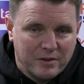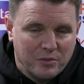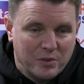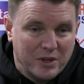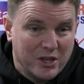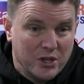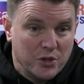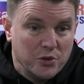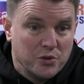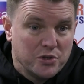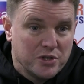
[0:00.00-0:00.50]

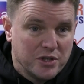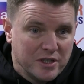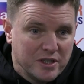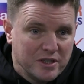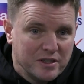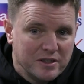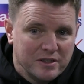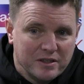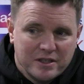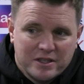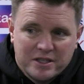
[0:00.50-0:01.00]
Luton
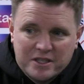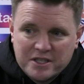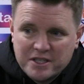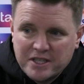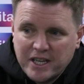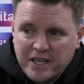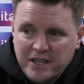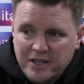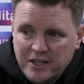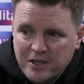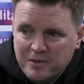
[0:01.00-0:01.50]
and the
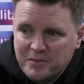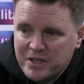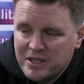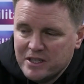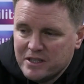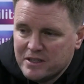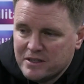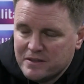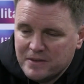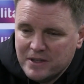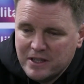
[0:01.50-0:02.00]
stadium, and
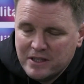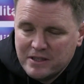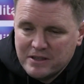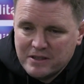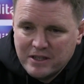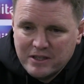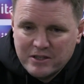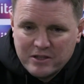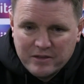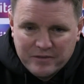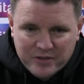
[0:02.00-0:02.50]

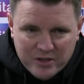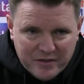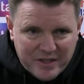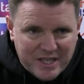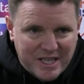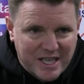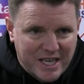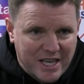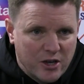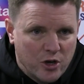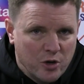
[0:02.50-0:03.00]
it's
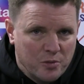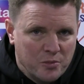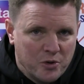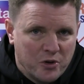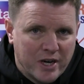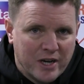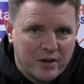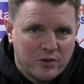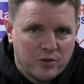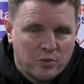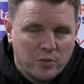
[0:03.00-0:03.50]
obviously their home
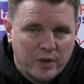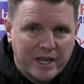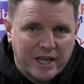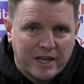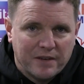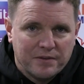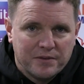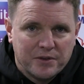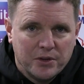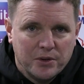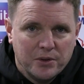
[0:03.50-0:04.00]
ground. We
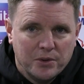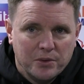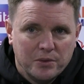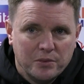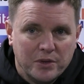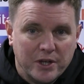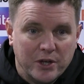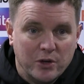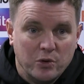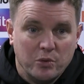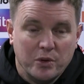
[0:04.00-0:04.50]
have to
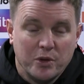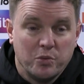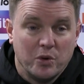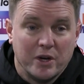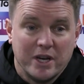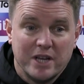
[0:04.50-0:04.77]
deal with